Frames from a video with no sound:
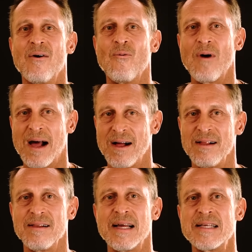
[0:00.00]

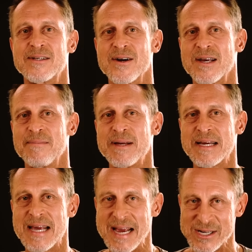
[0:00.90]
Well, it's our
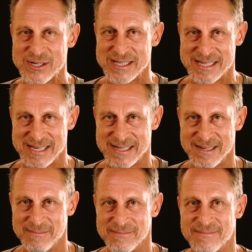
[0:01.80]
communication
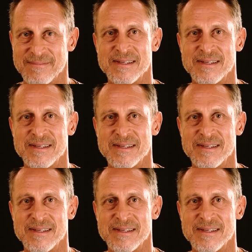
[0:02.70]
system.